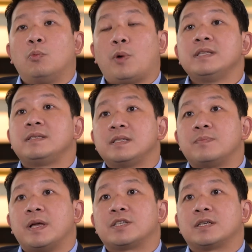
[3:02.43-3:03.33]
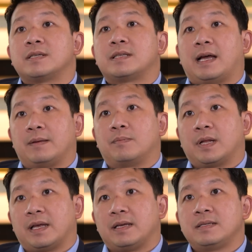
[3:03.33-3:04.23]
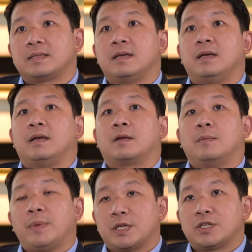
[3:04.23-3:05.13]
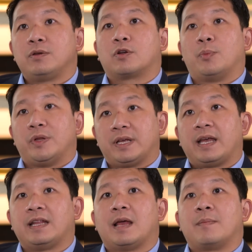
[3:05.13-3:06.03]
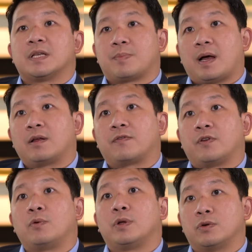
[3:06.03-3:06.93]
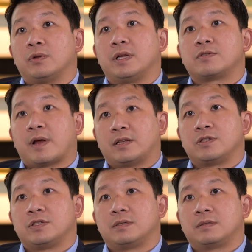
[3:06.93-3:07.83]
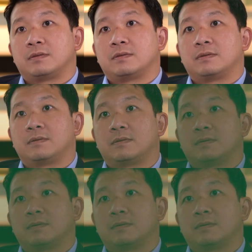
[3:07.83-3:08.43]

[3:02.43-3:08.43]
Once these measures are in place, make sure you communicate them as part of your recruiting strategy.